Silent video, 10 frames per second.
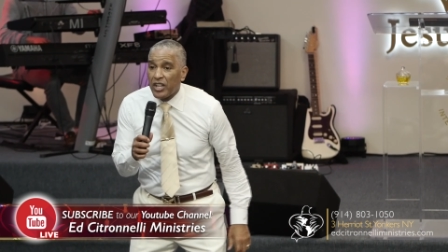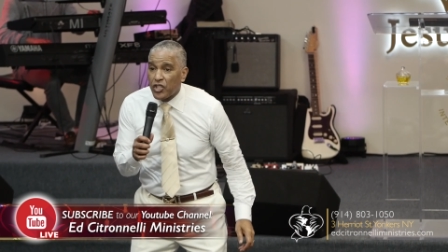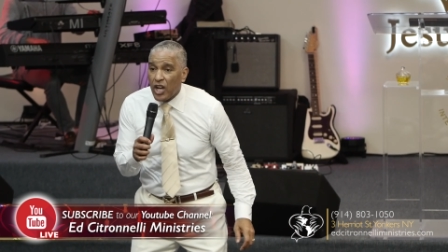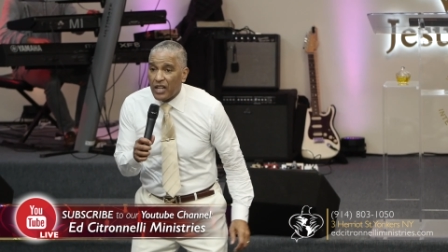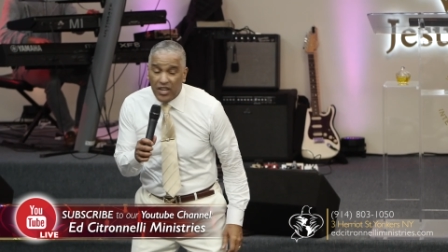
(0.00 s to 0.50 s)
is
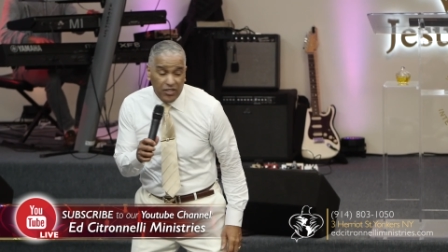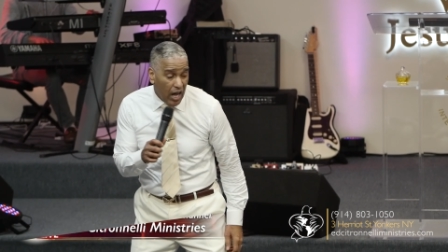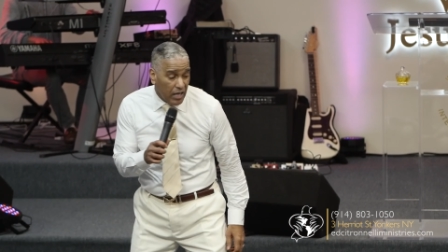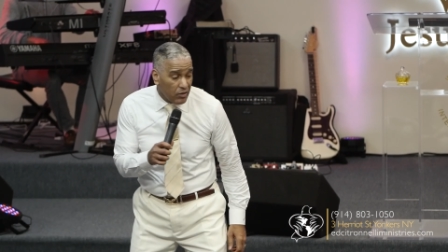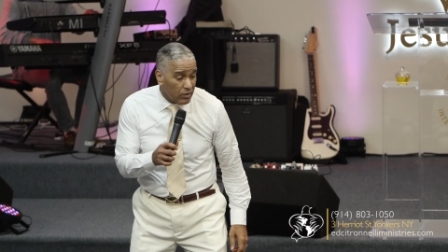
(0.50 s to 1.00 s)
John. Says
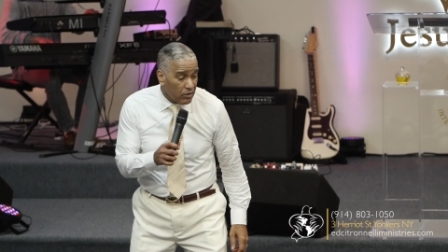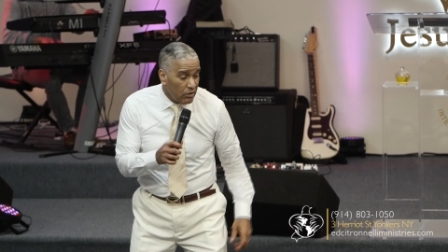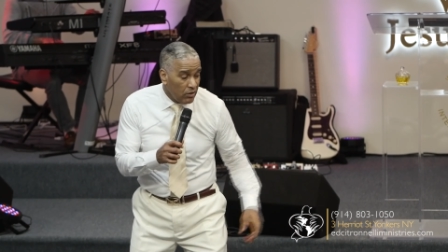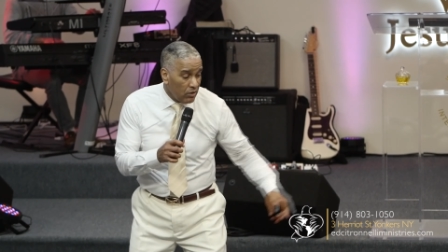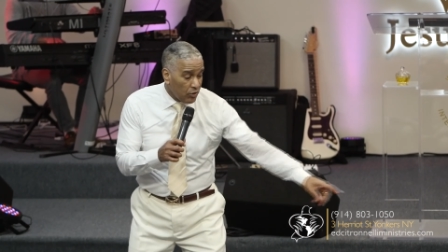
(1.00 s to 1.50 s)
John,
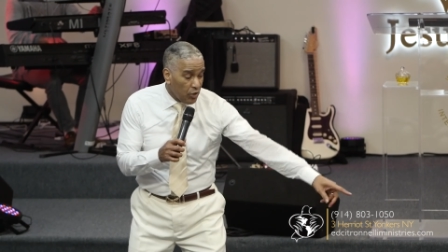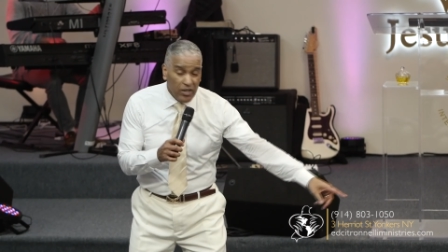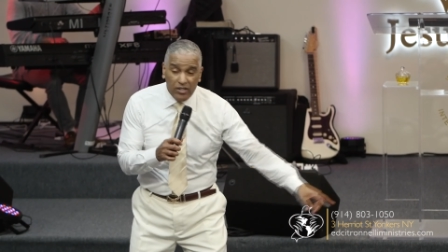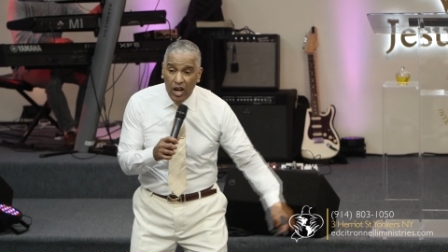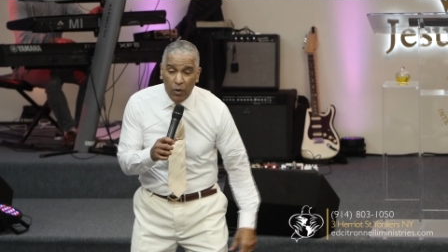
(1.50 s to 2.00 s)
you're
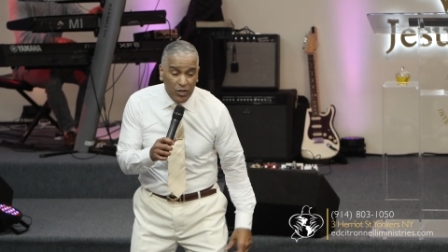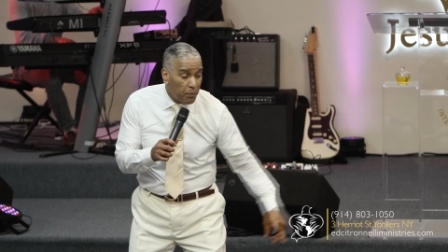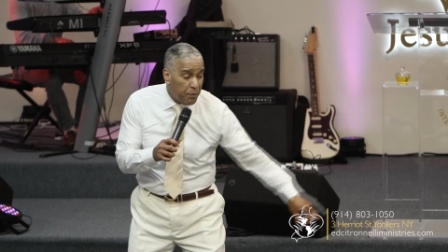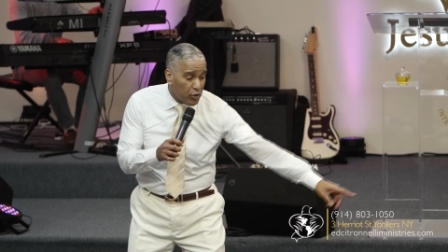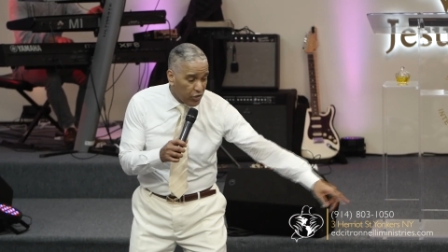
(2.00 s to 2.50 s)
the young one, you
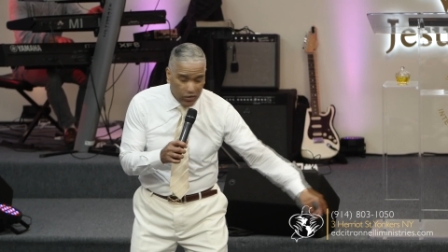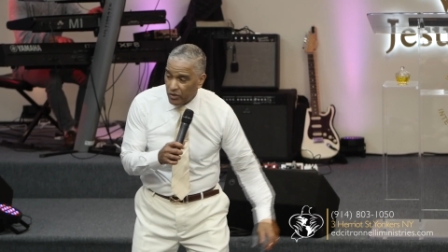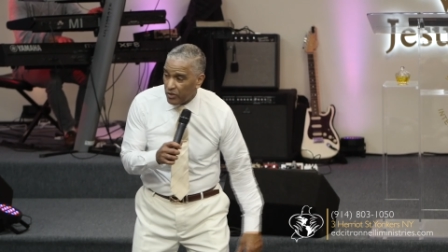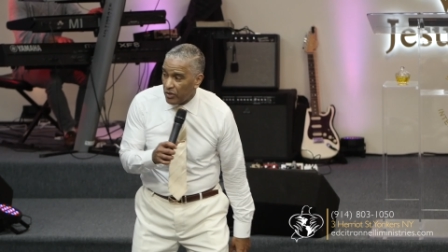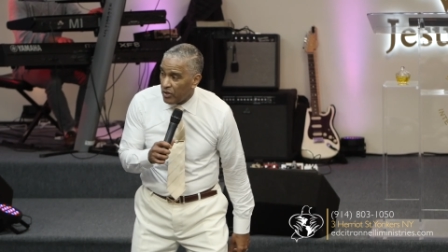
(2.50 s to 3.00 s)
push.
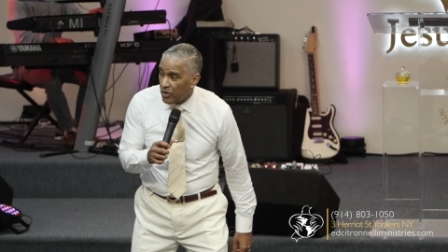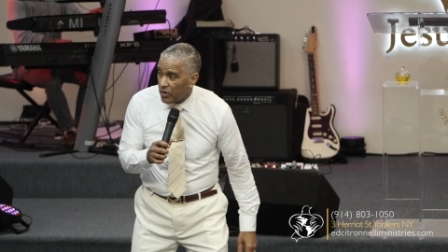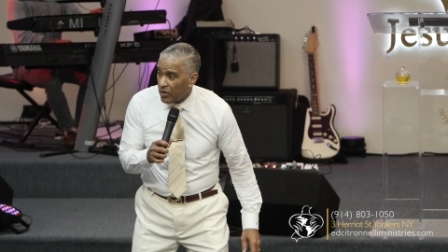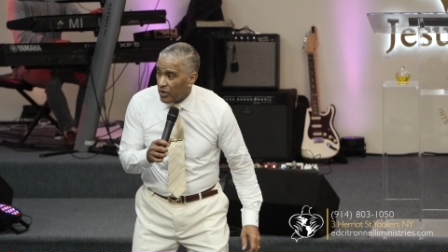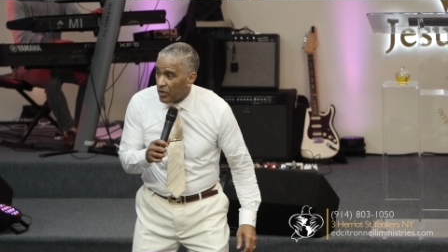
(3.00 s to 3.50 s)

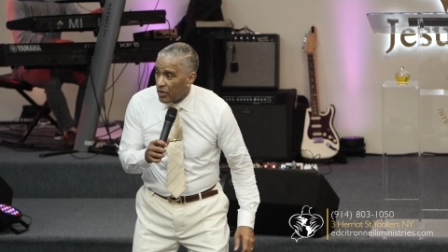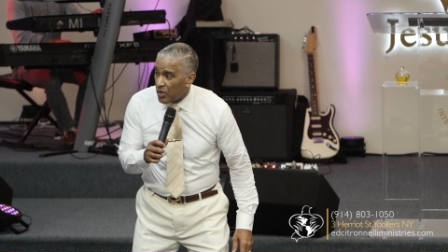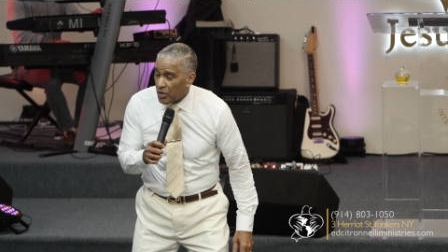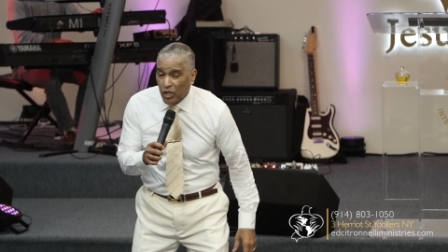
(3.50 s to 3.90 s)
So